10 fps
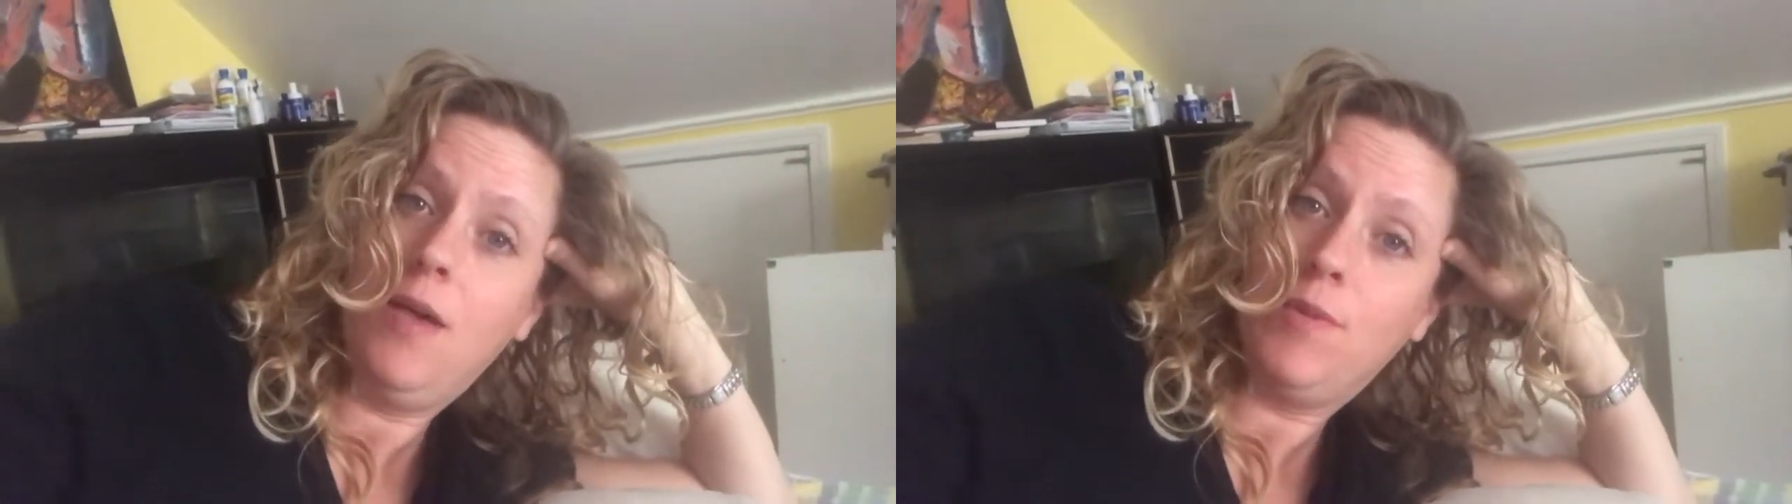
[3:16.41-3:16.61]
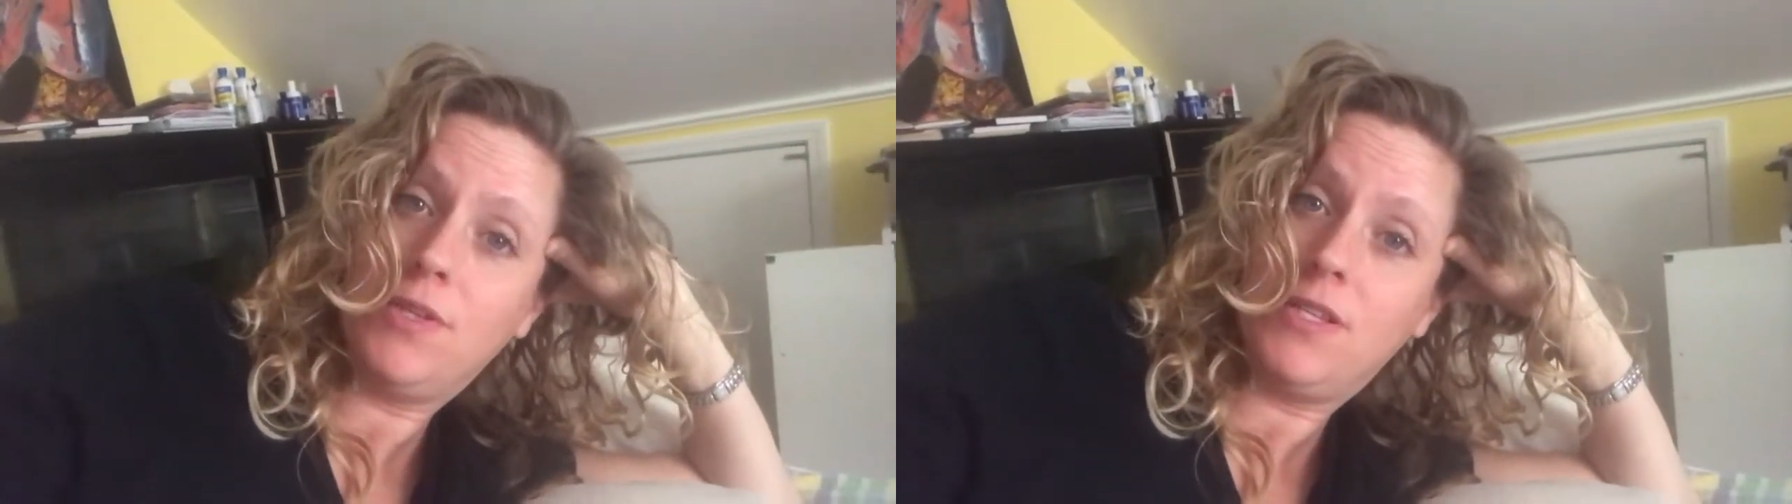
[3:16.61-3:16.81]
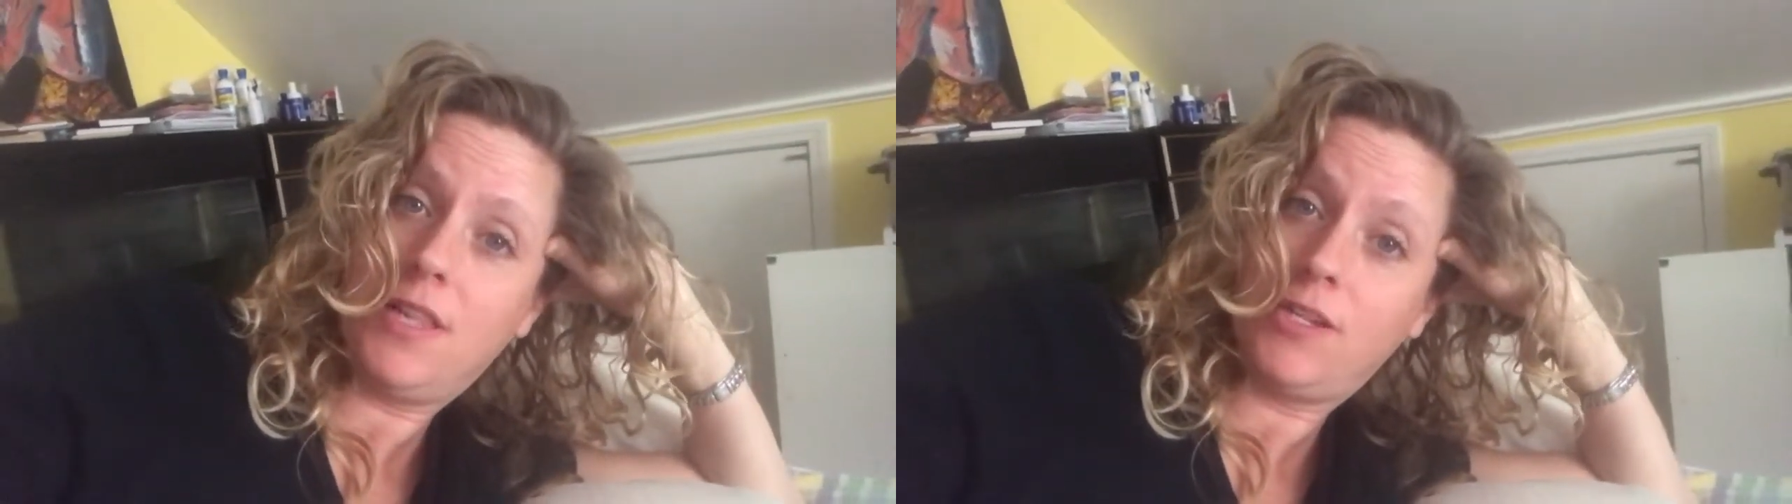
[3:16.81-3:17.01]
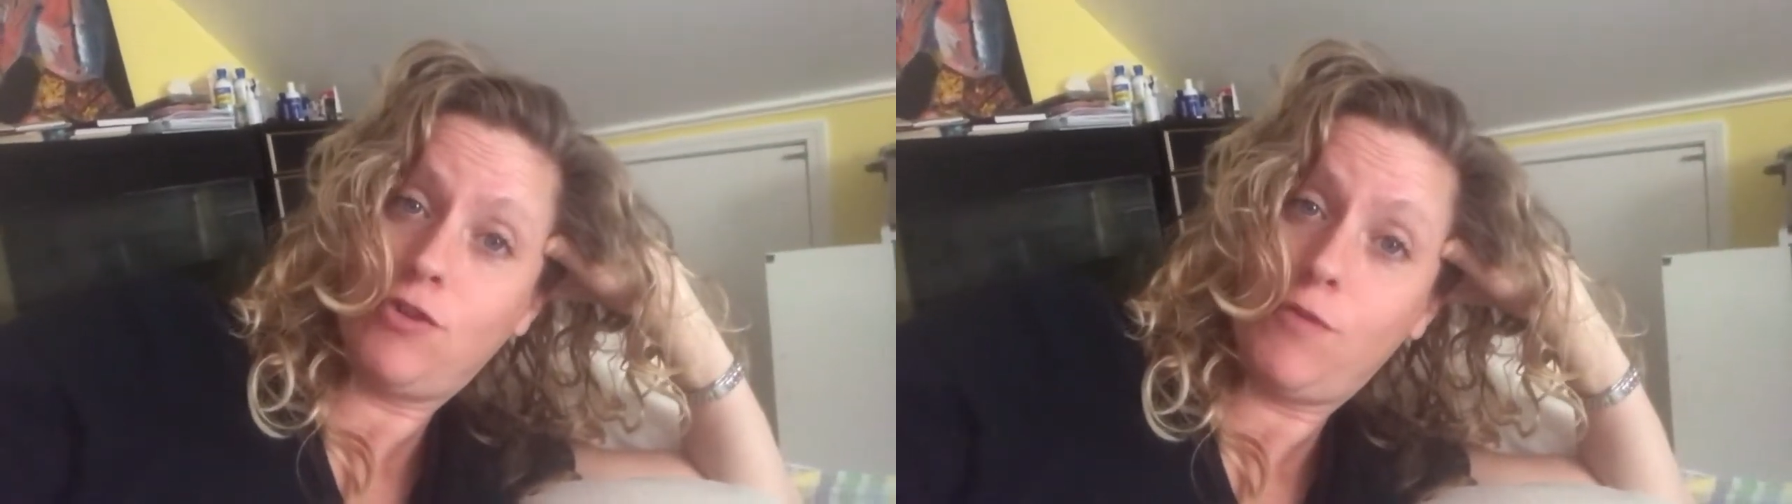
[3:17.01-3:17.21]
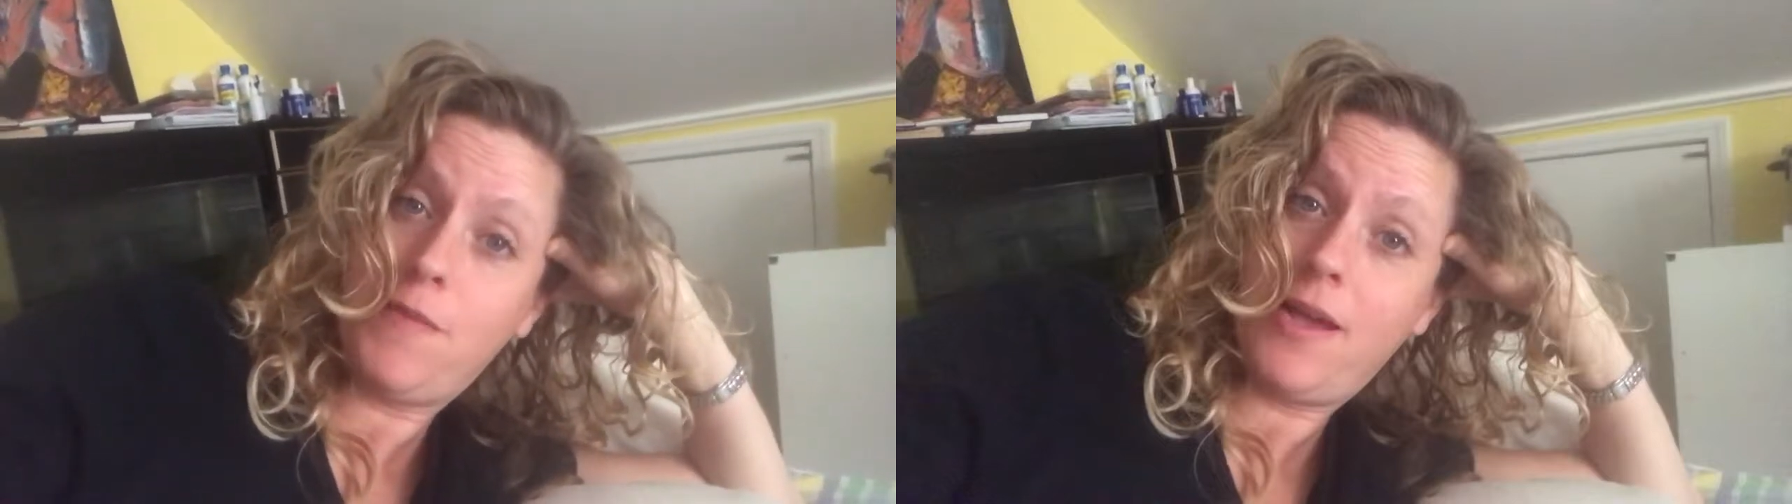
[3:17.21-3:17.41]
pulsed
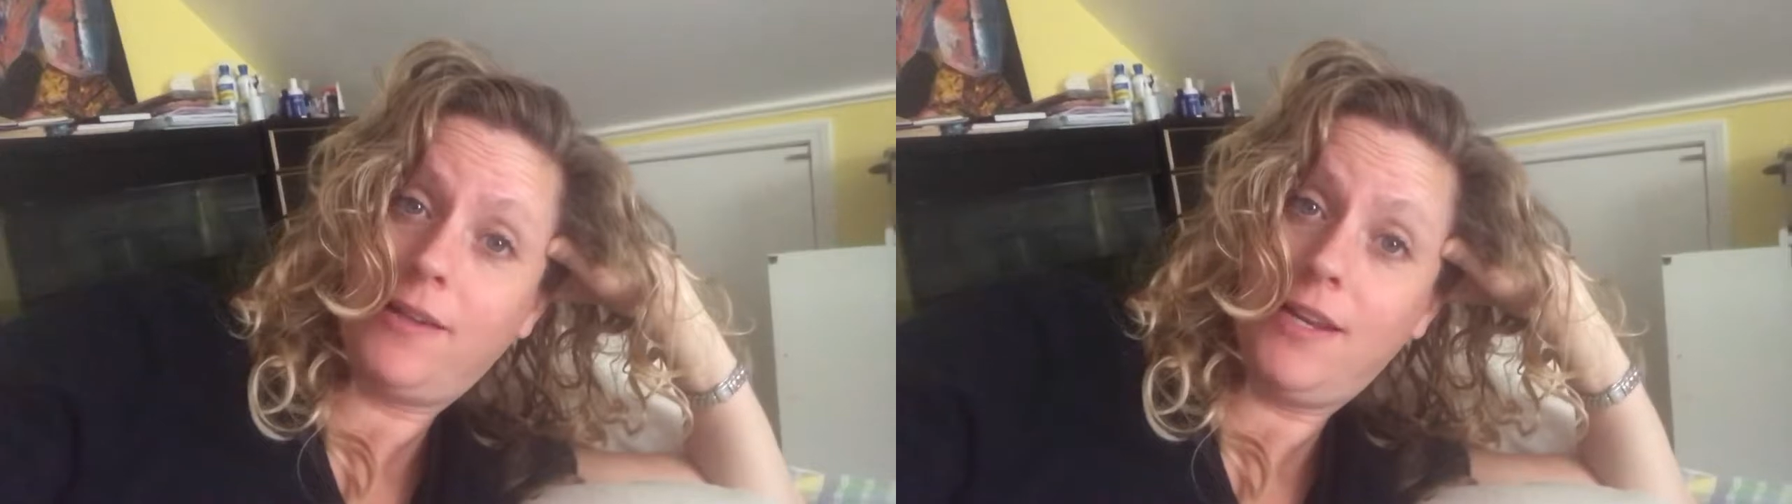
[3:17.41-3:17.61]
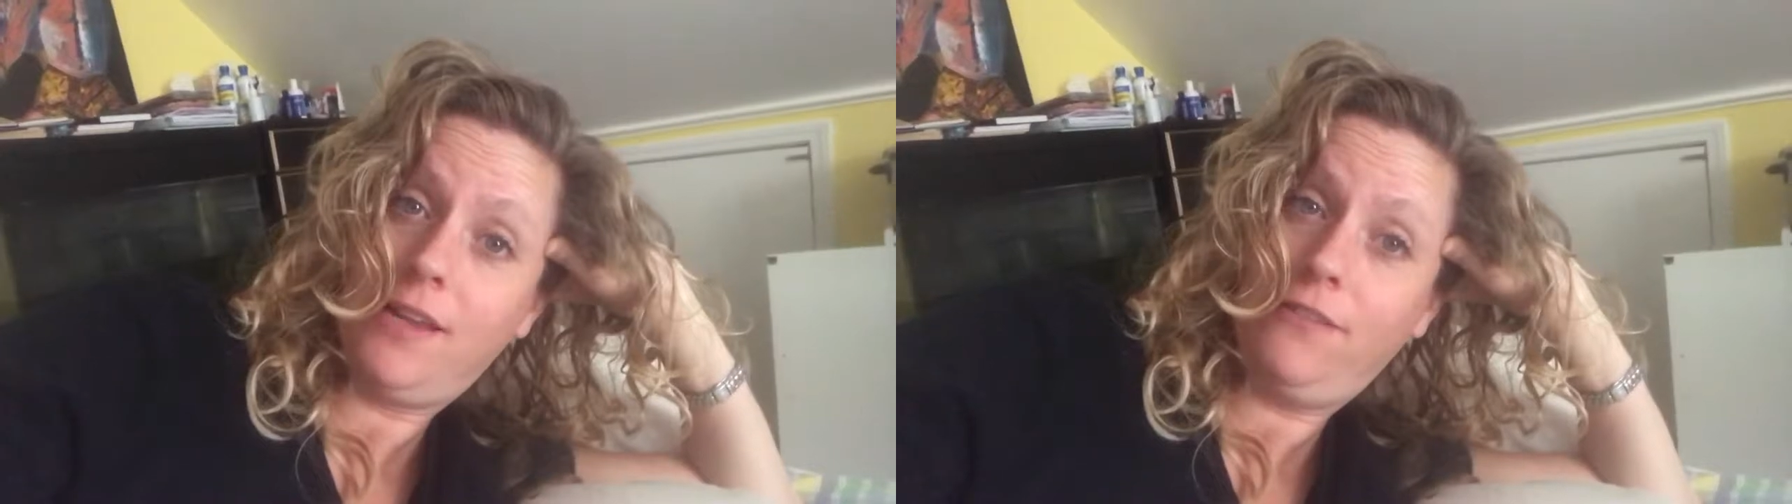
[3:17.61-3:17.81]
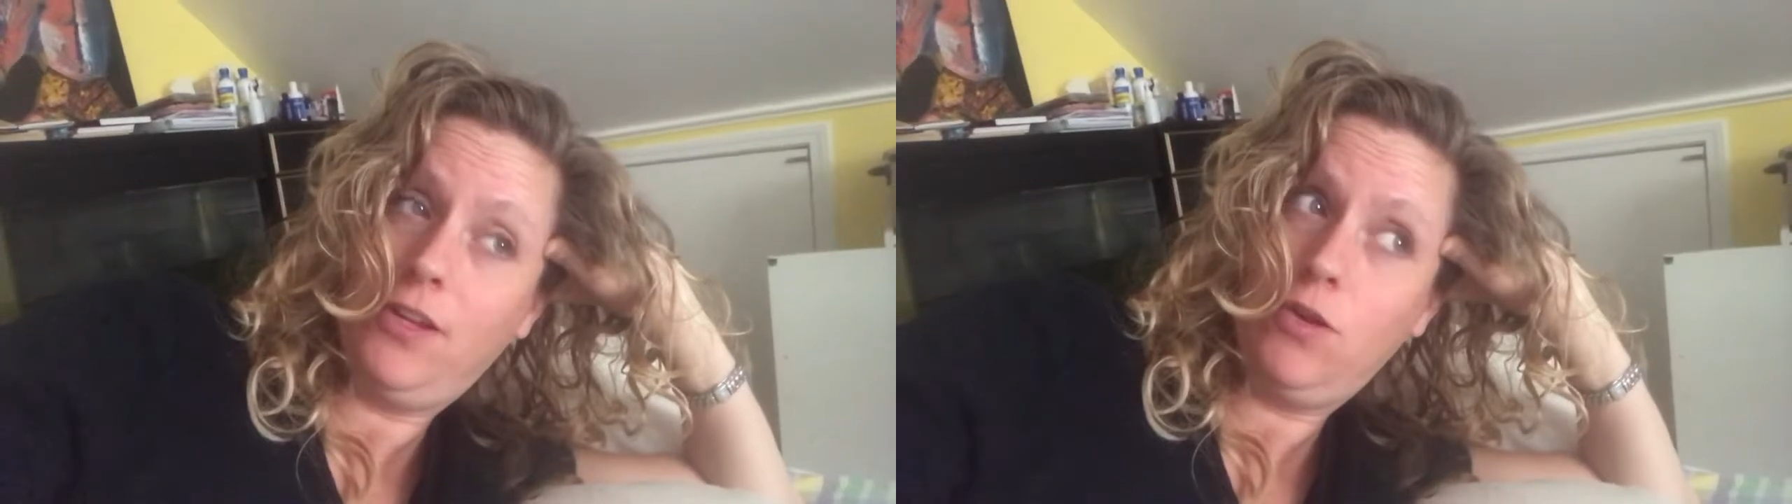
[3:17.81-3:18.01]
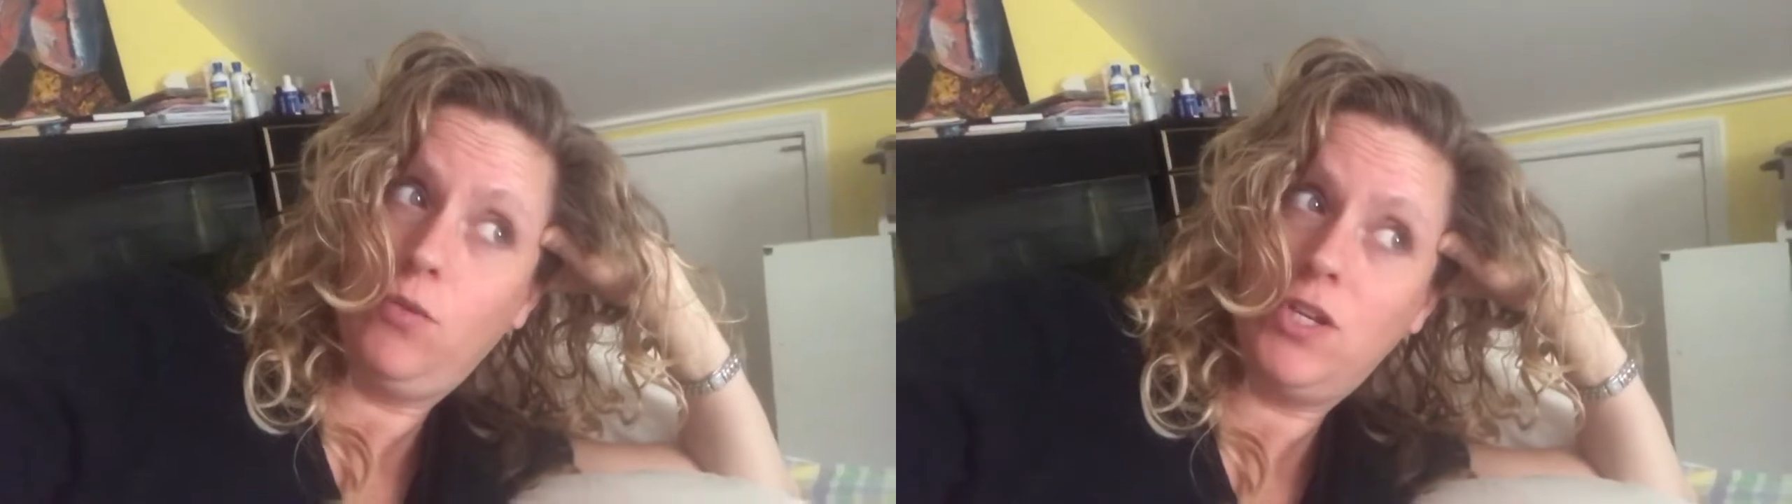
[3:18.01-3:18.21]
electromagnetic field,